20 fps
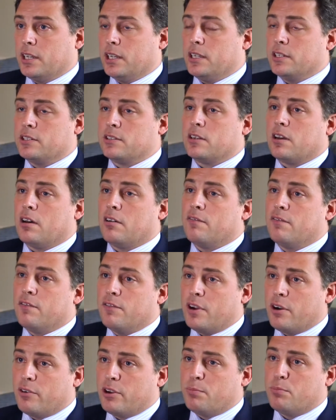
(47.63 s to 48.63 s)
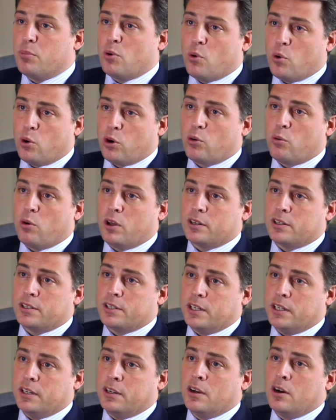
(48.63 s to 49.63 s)
is of very poor
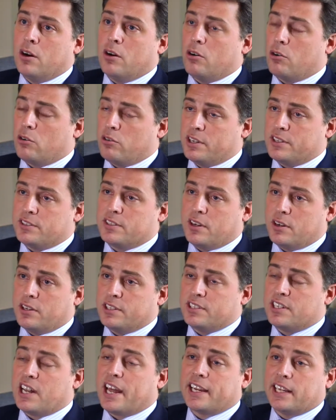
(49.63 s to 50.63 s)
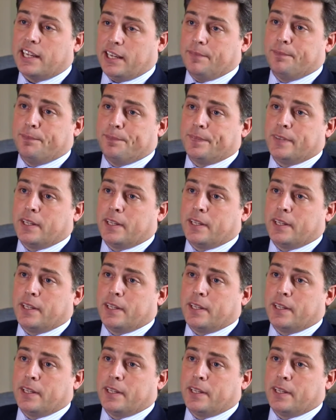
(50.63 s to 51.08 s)
quality or is lacking.